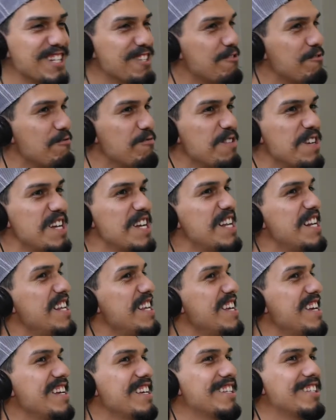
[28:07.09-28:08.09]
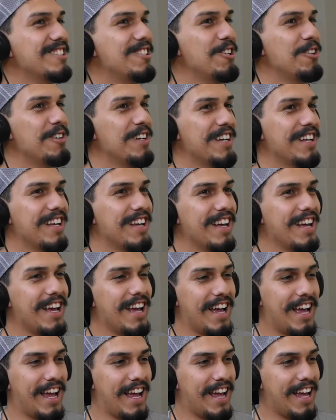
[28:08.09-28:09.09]
He's really into it.
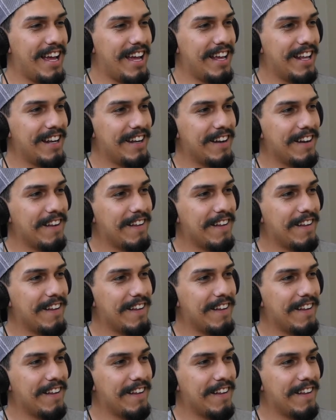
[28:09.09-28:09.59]
And,